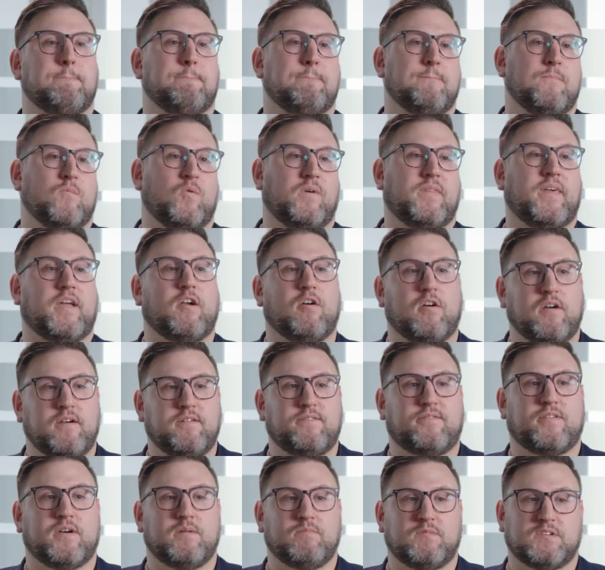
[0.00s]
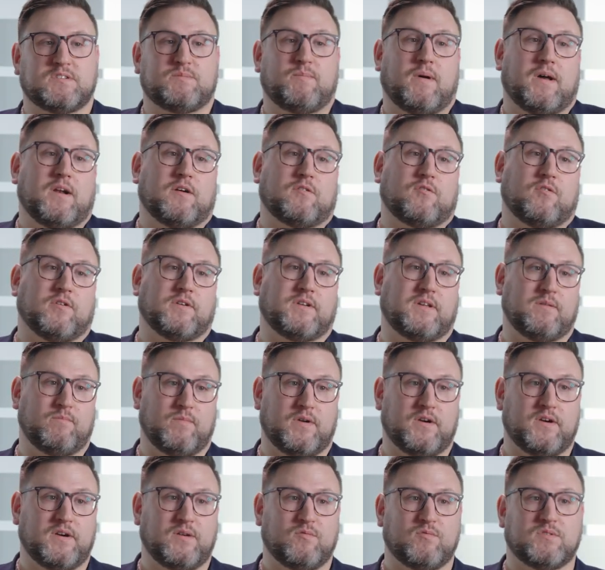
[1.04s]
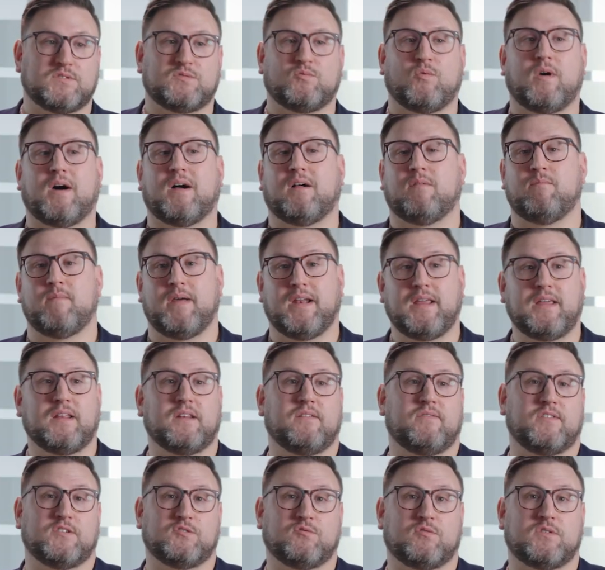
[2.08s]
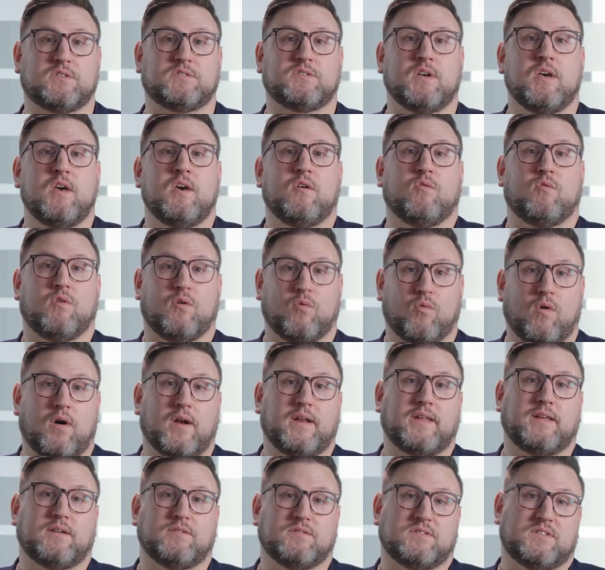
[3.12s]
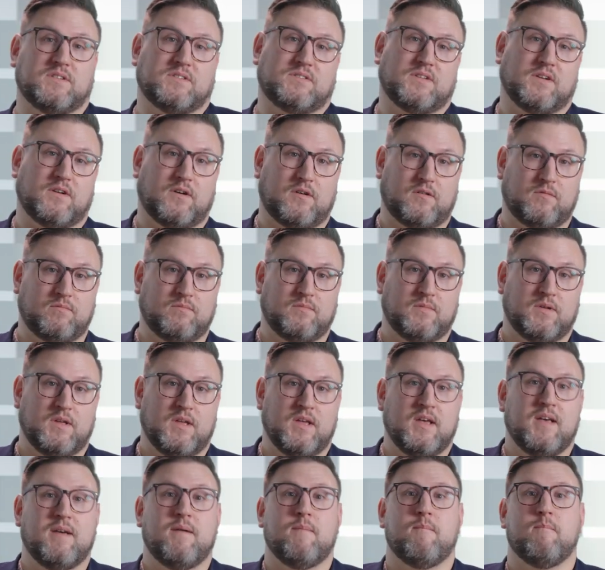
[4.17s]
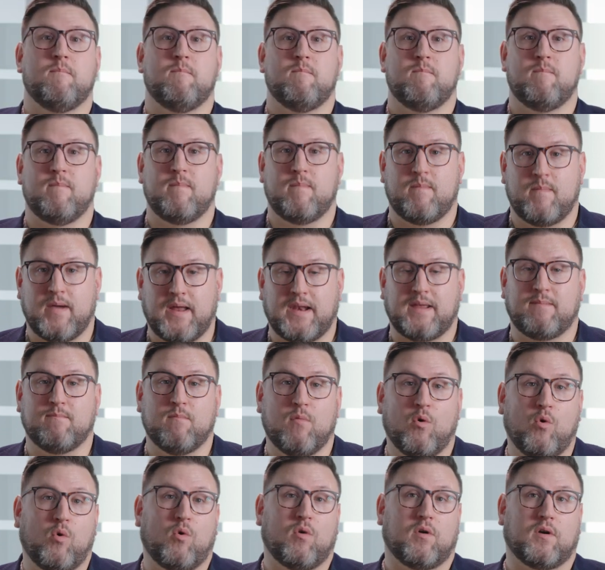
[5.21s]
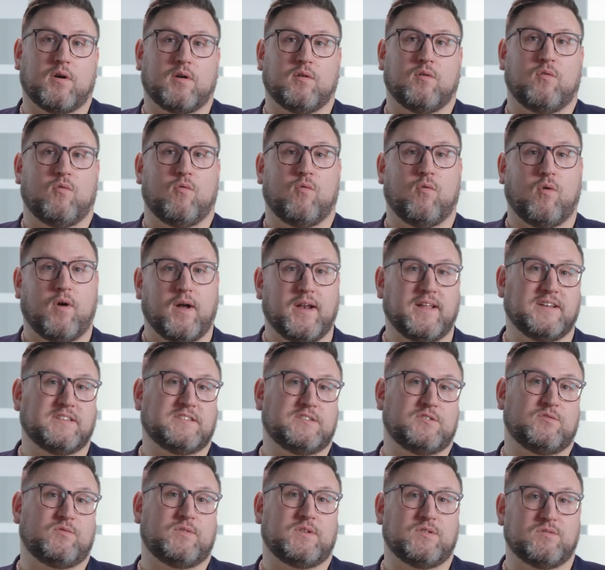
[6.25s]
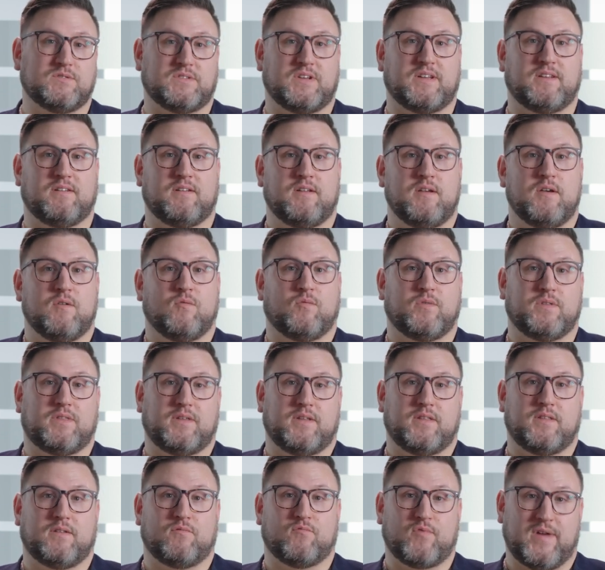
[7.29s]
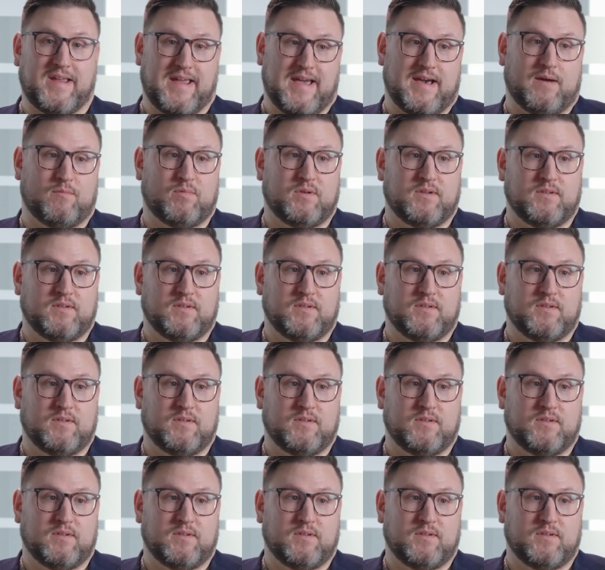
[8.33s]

What they heard from the spinal cord community was, while many individuals will want to use this at home, many more wanted to use it within rehab.